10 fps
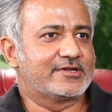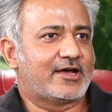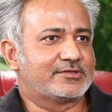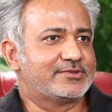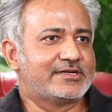was a
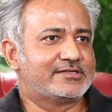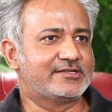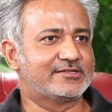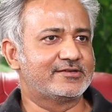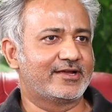last minute
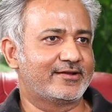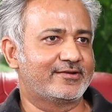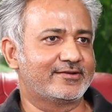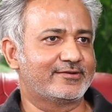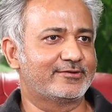decision, like,
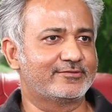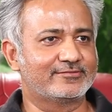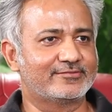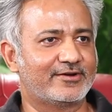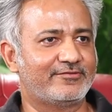you
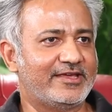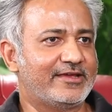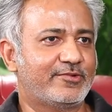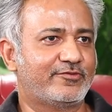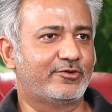know, a
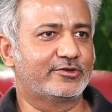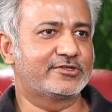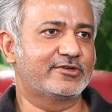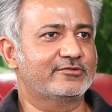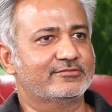week before,
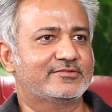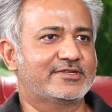chalo,